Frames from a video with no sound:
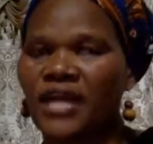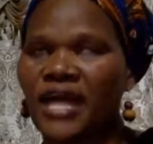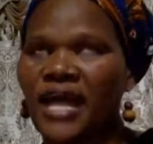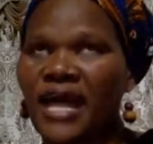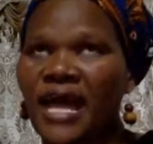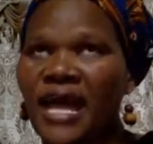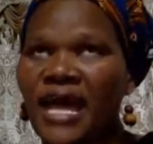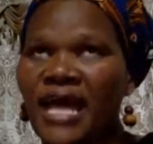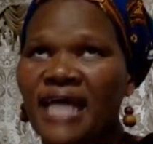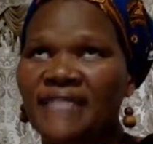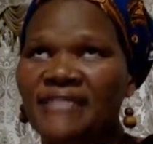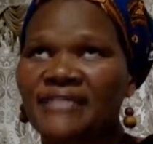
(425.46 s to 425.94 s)
Fort
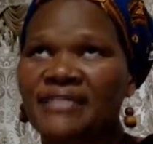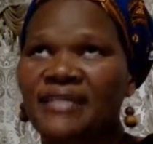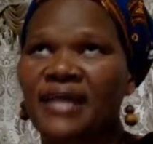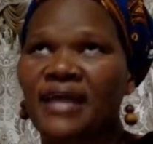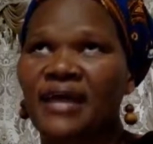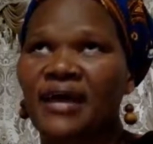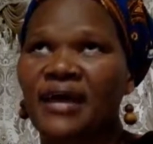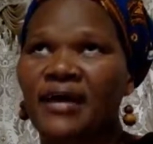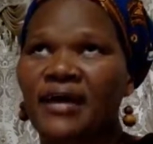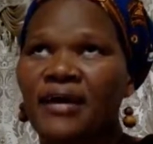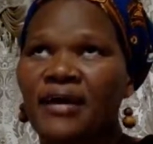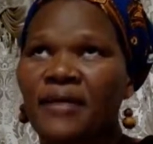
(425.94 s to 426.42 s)
Hare
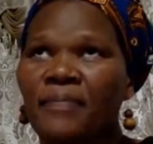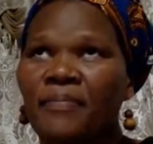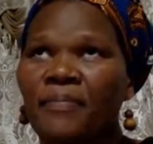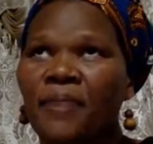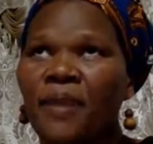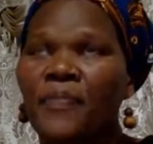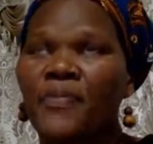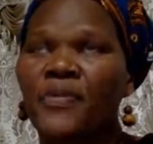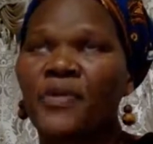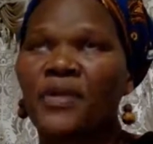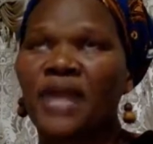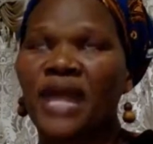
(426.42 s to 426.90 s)
has a
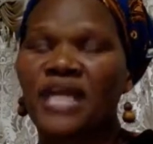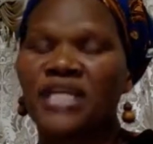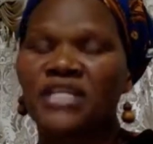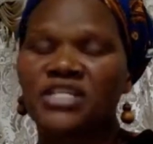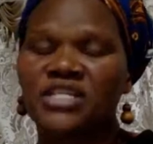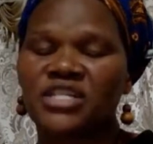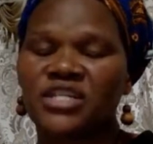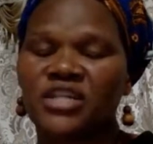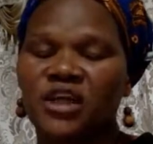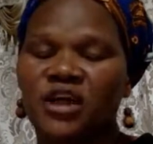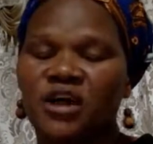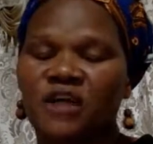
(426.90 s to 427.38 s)

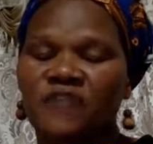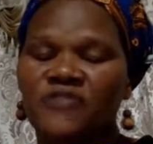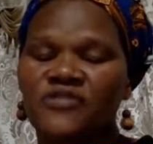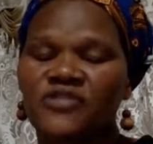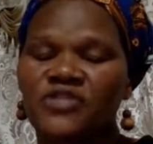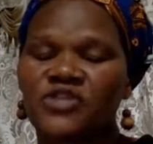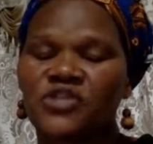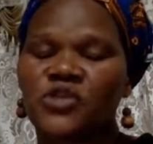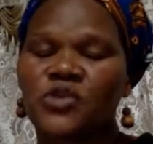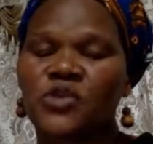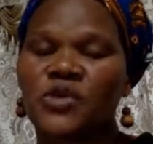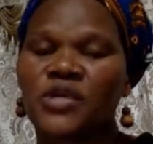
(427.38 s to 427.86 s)
population
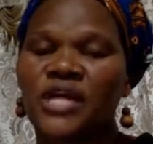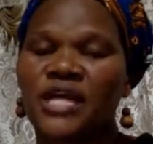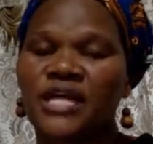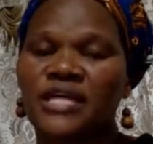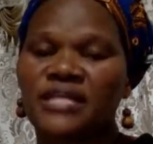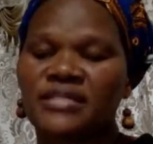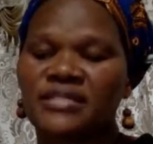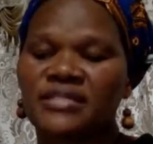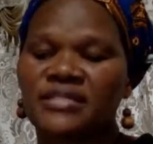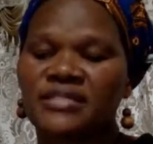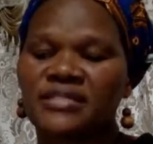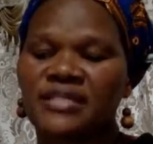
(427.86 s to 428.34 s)
of
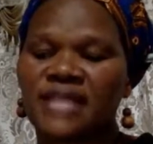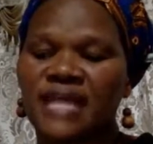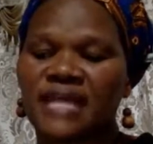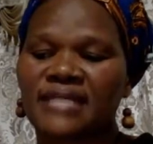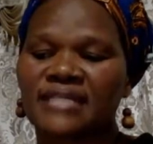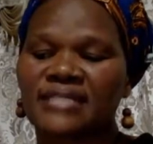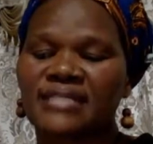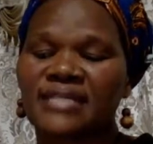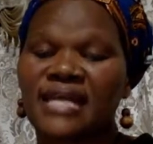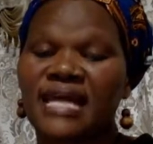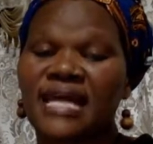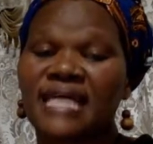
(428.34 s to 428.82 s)
students
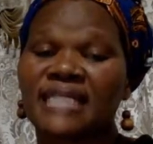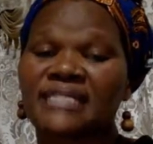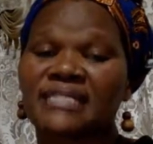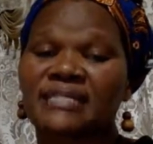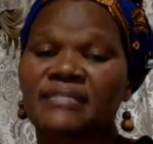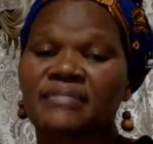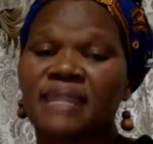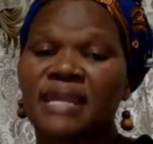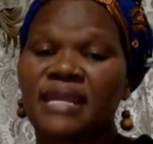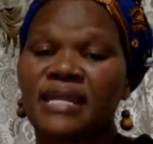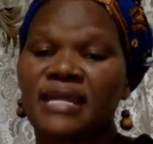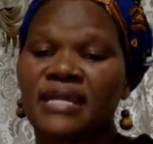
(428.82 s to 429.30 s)
that is
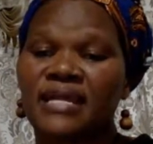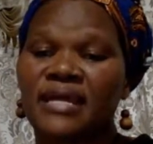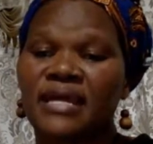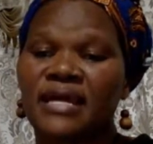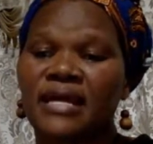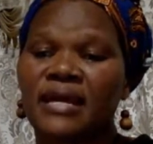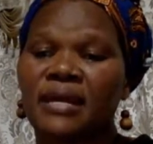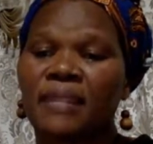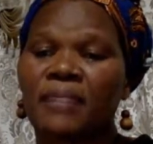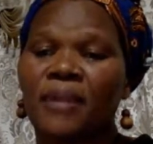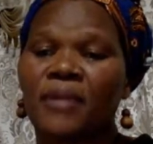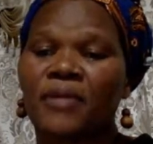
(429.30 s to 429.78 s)

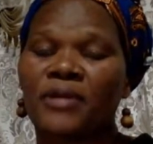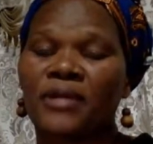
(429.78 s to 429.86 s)
estimated at